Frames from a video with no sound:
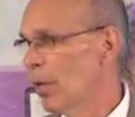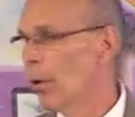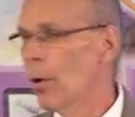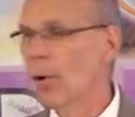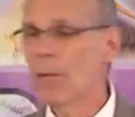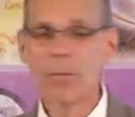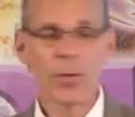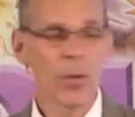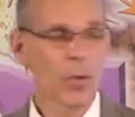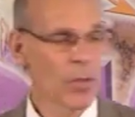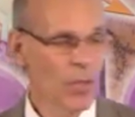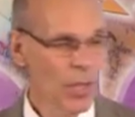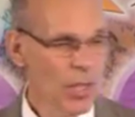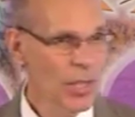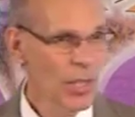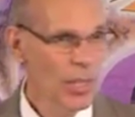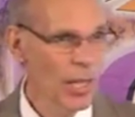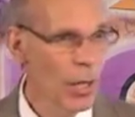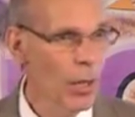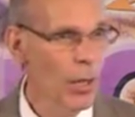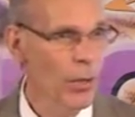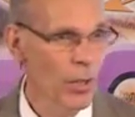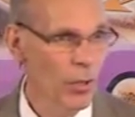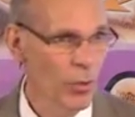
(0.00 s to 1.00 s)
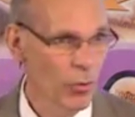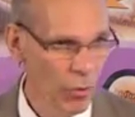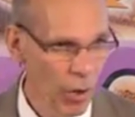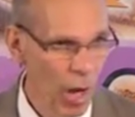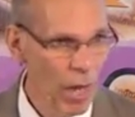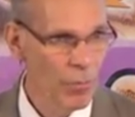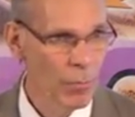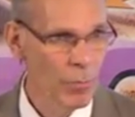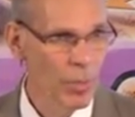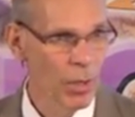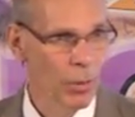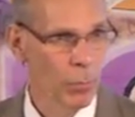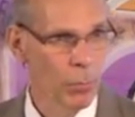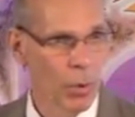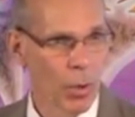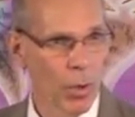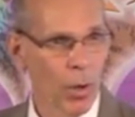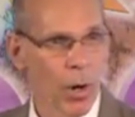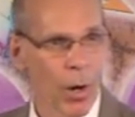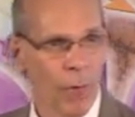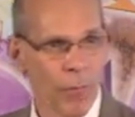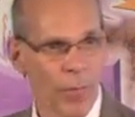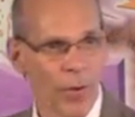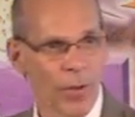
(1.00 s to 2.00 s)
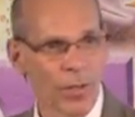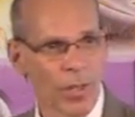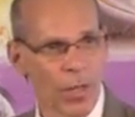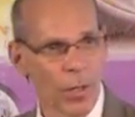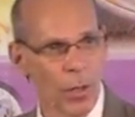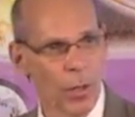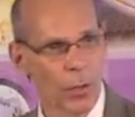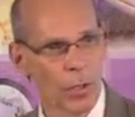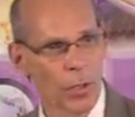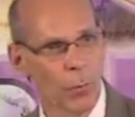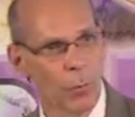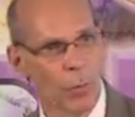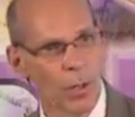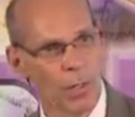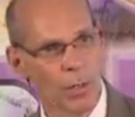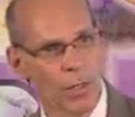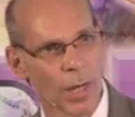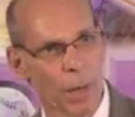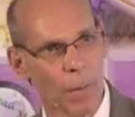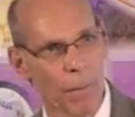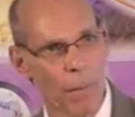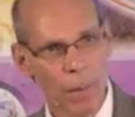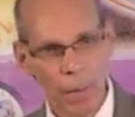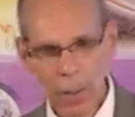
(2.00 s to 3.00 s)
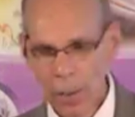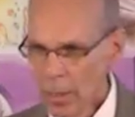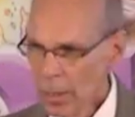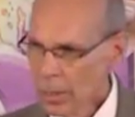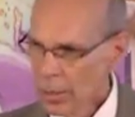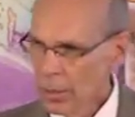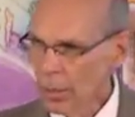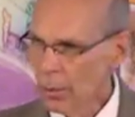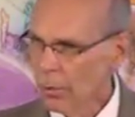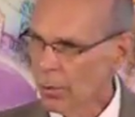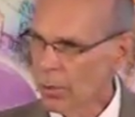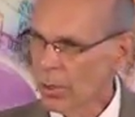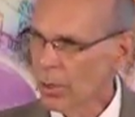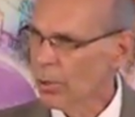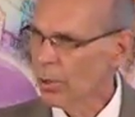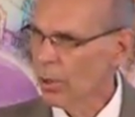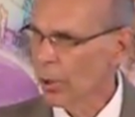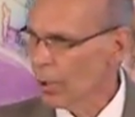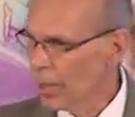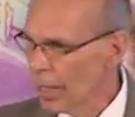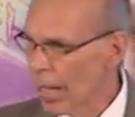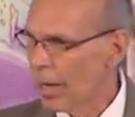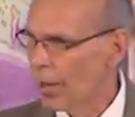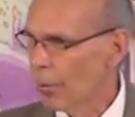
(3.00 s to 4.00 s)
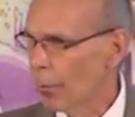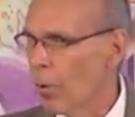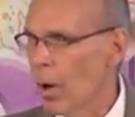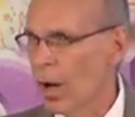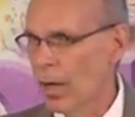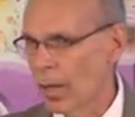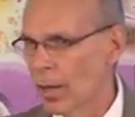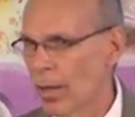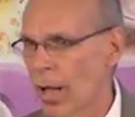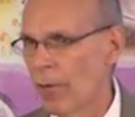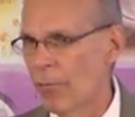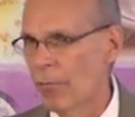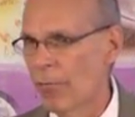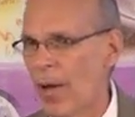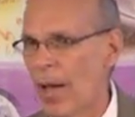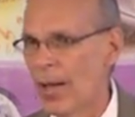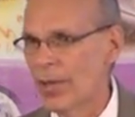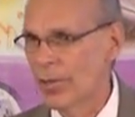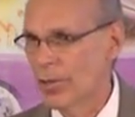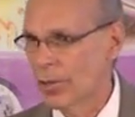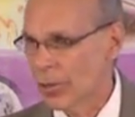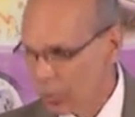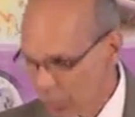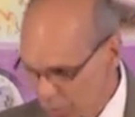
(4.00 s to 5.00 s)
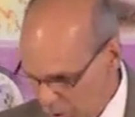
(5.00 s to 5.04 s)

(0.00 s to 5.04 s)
You know, if you just get on the treadmill more often, you know, you learn how to walk a lot faster.